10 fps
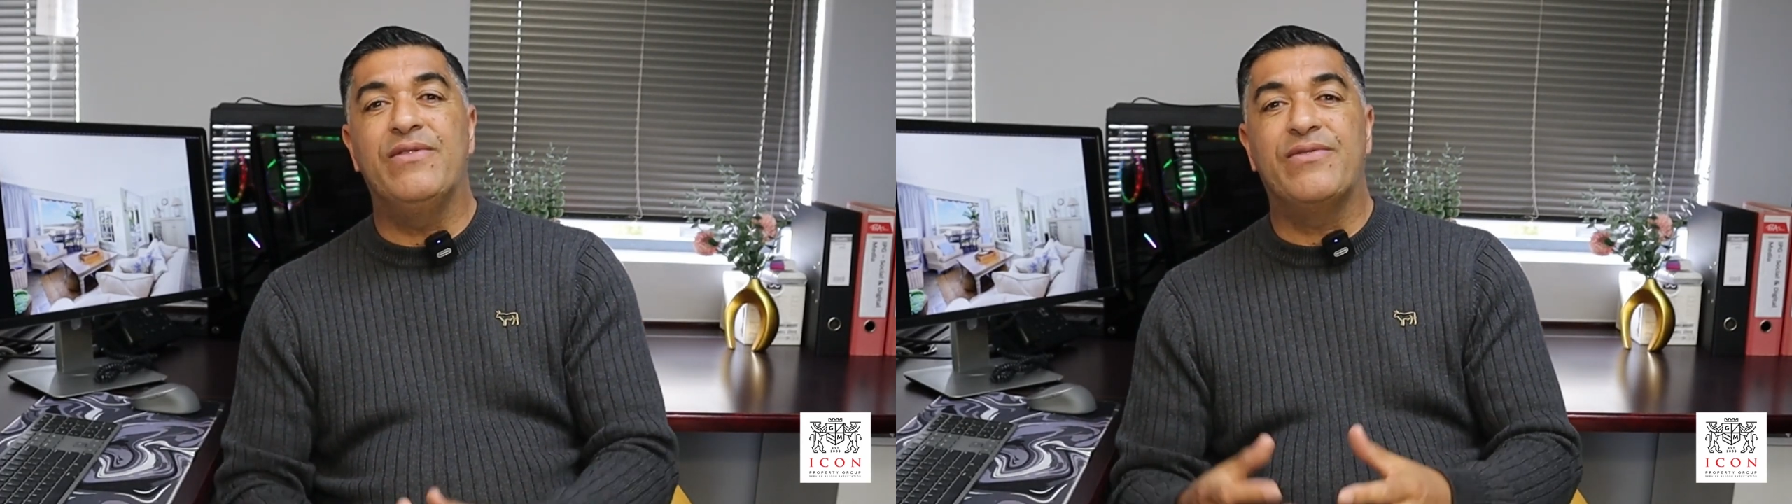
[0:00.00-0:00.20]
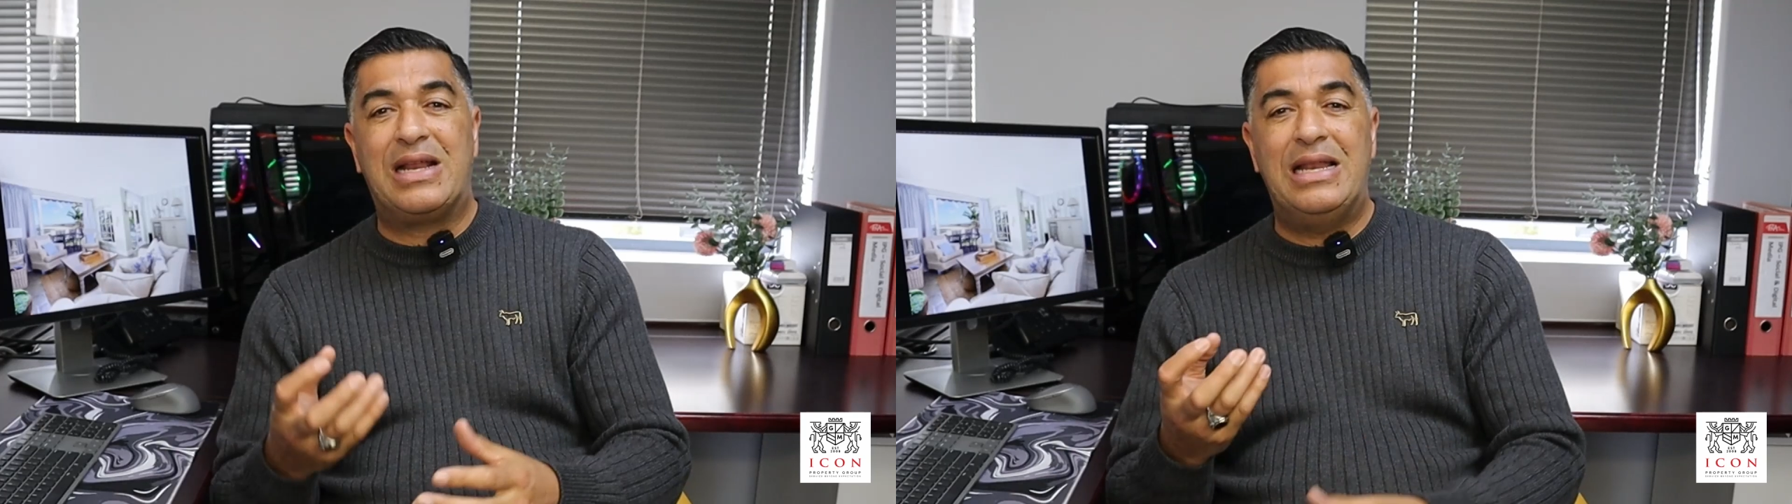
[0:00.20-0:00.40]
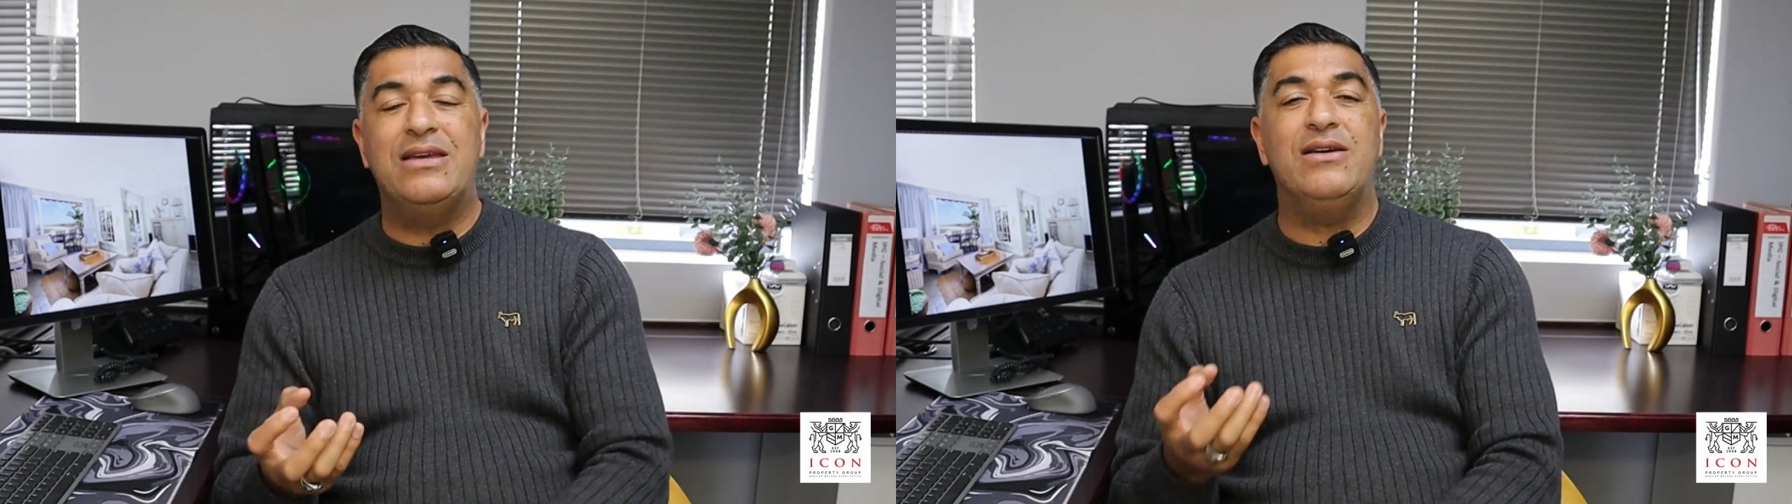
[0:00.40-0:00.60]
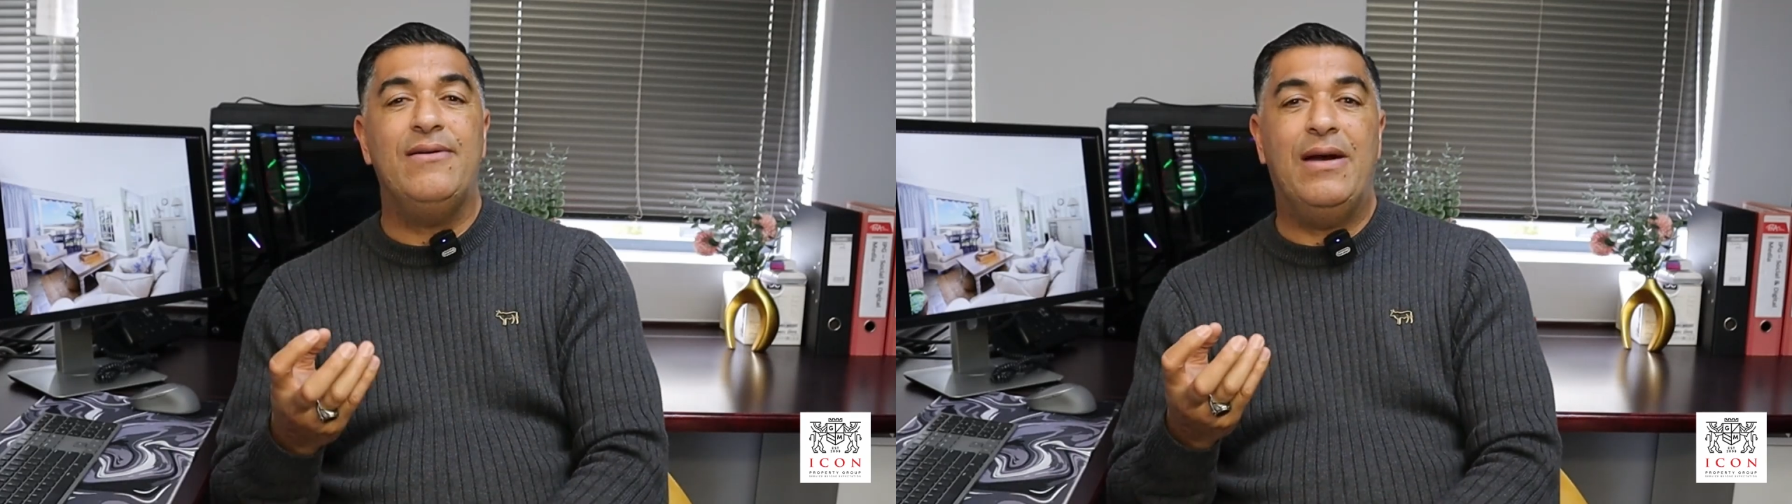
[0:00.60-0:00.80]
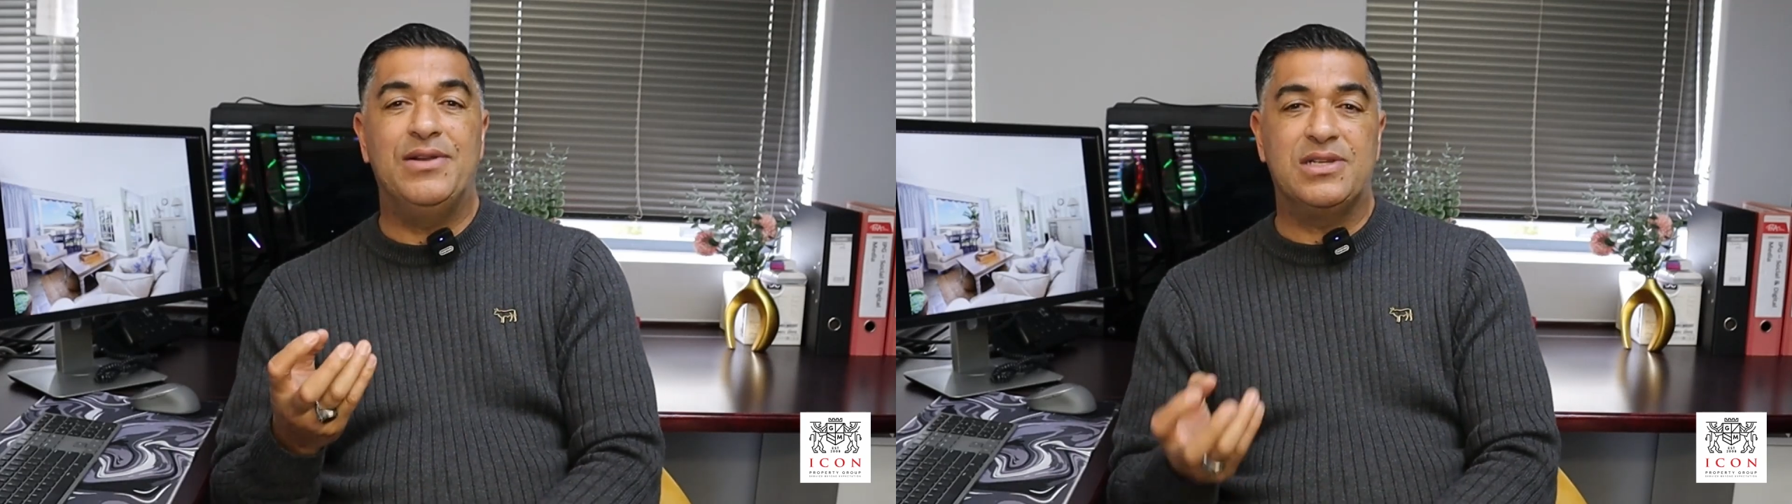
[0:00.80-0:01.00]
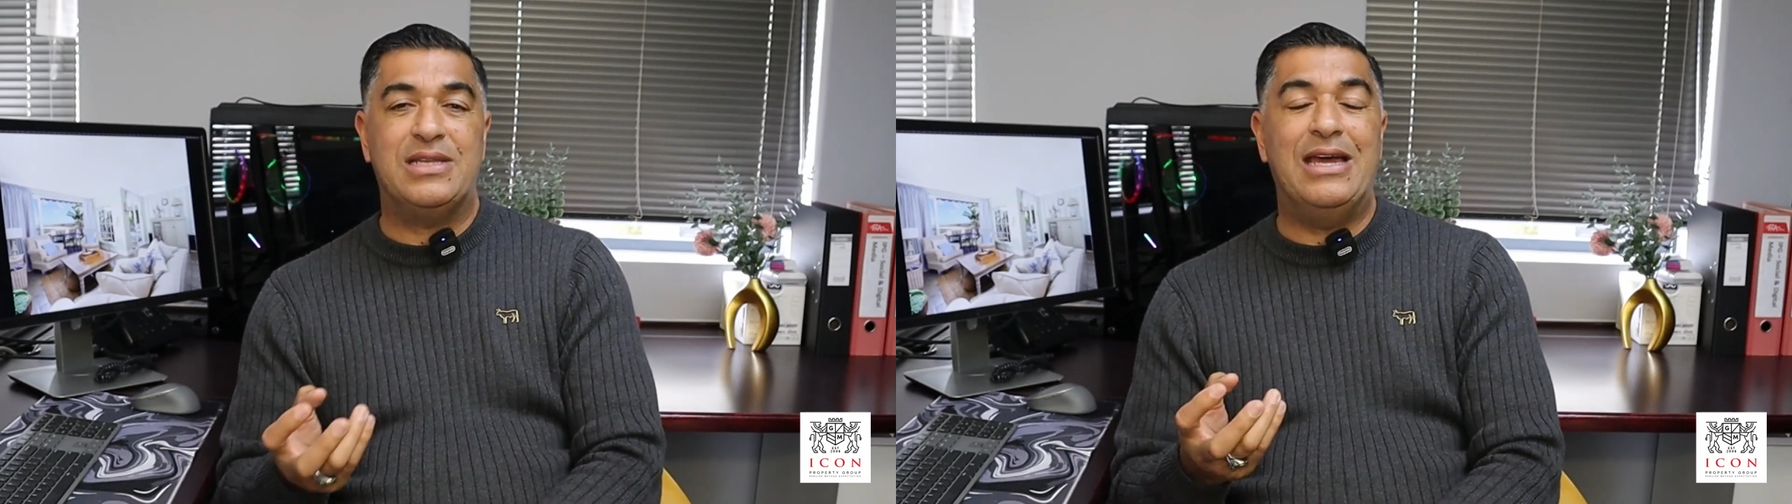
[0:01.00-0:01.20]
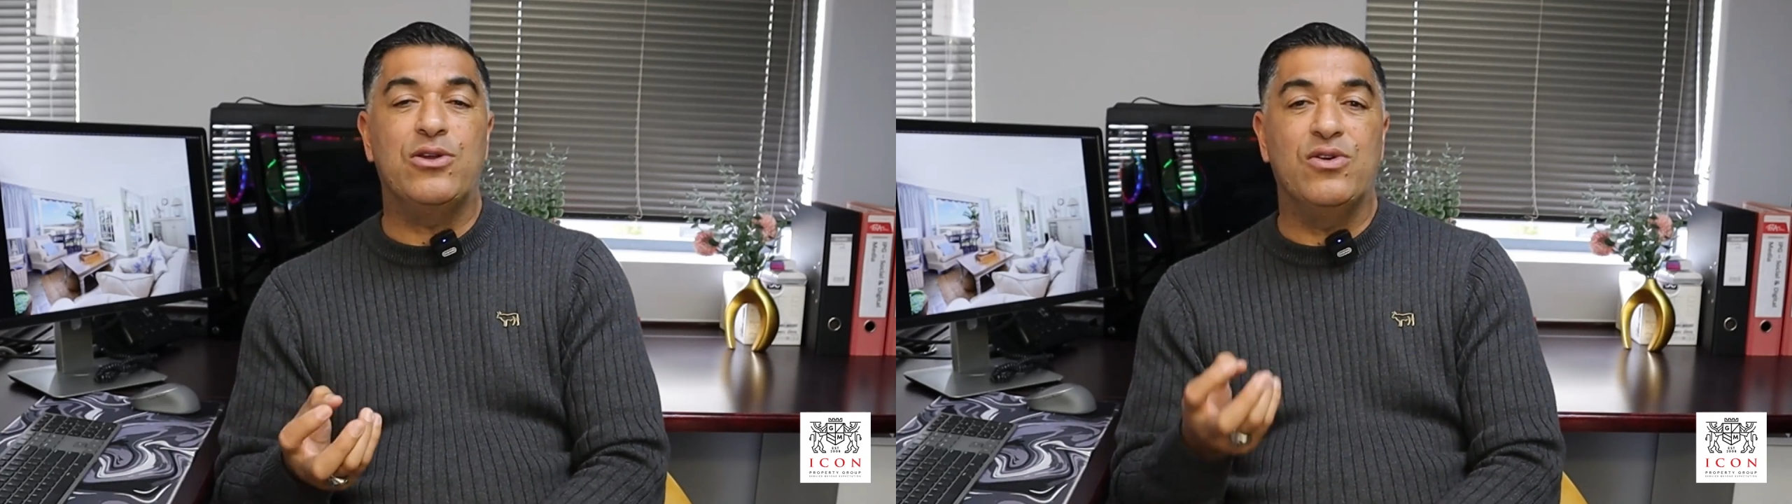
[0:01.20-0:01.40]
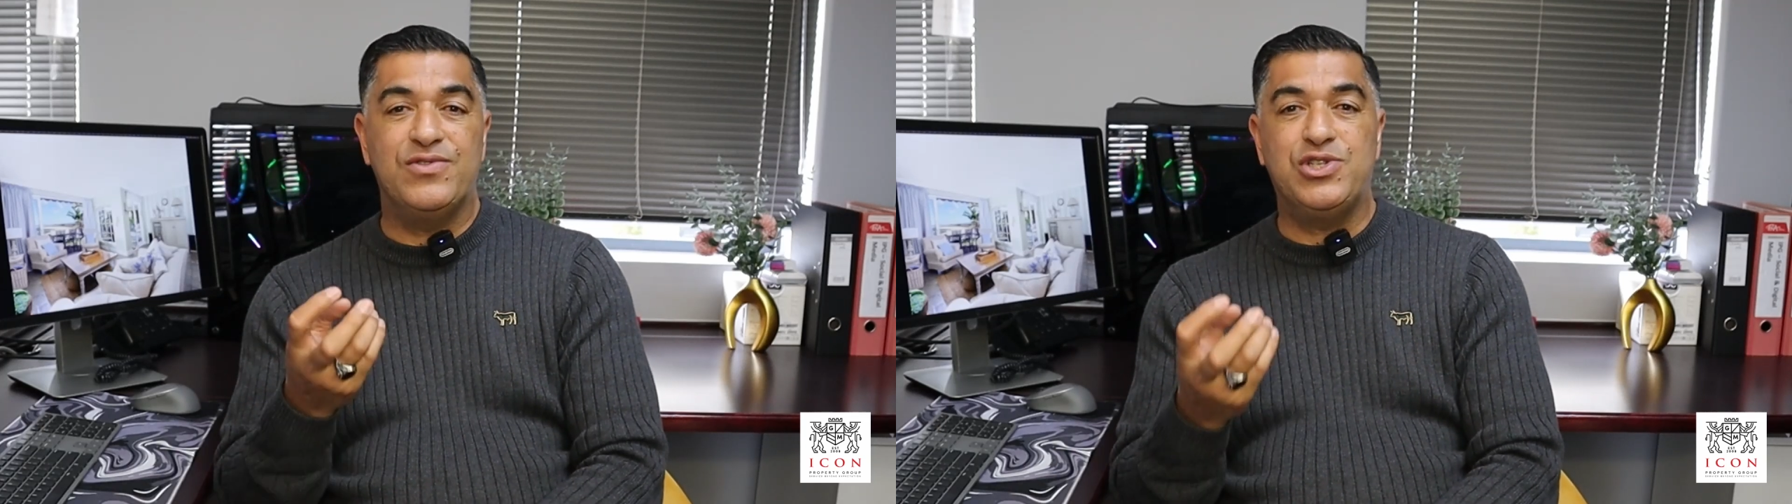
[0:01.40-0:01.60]
you have a clear
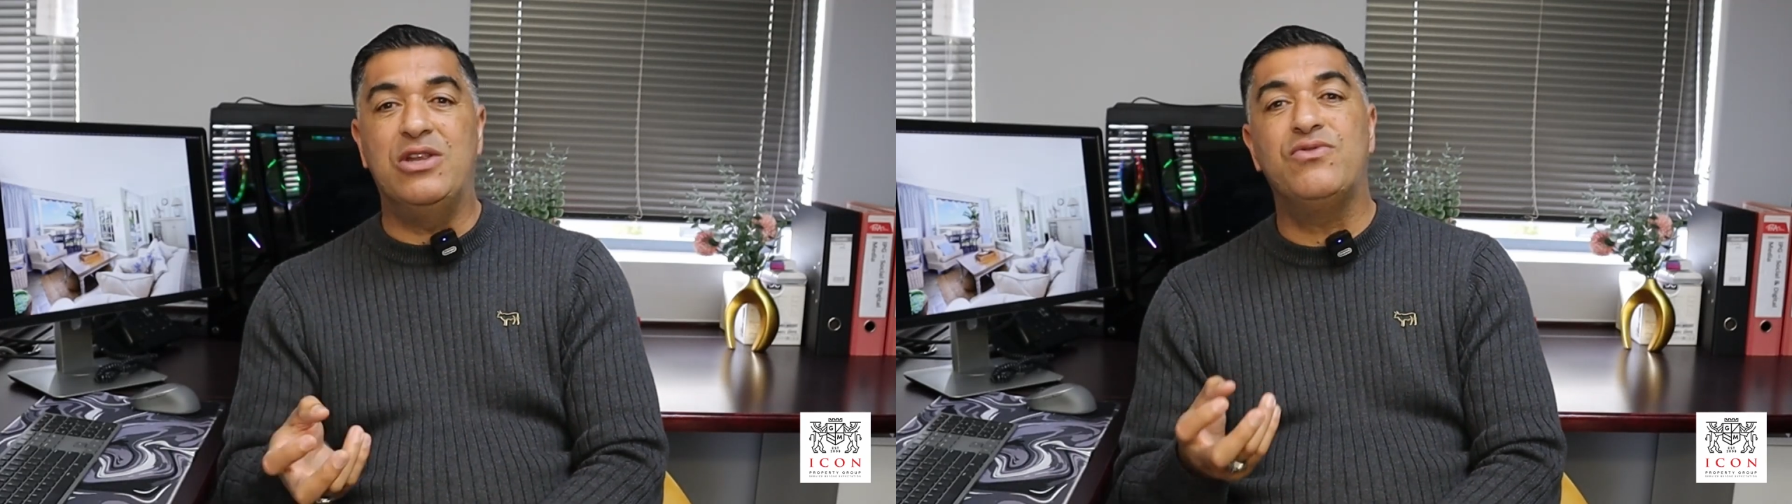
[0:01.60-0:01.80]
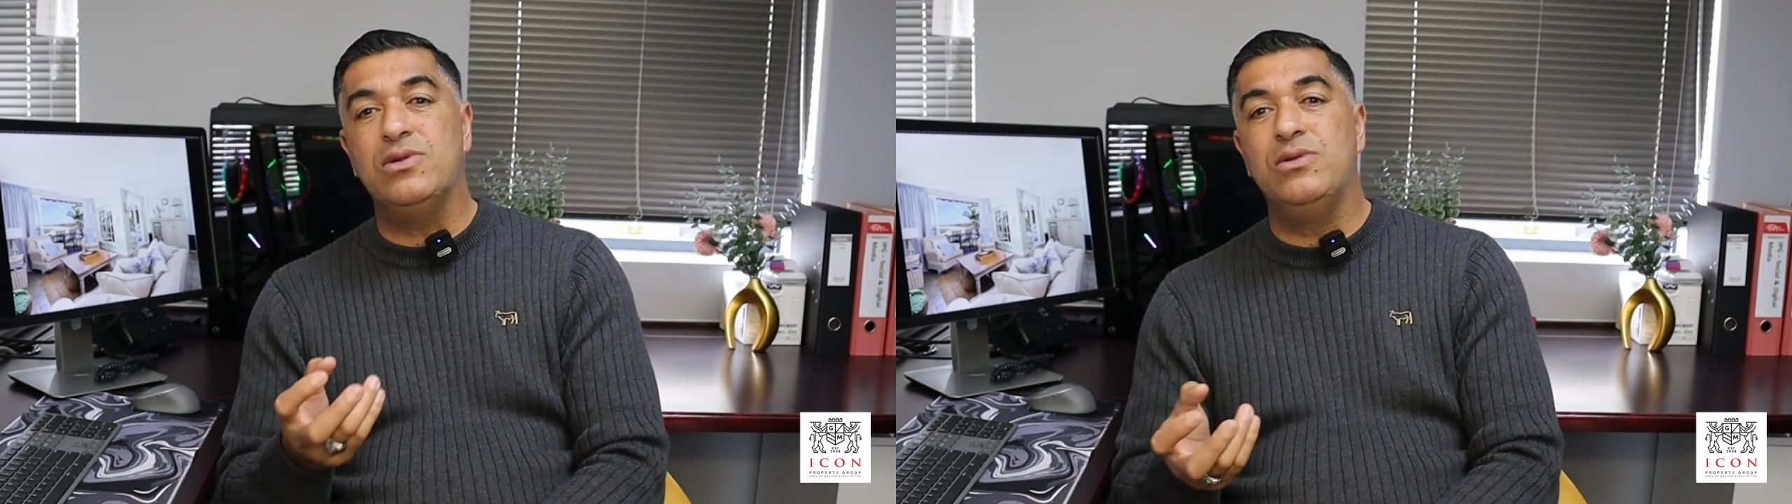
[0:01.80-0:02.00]
understanding of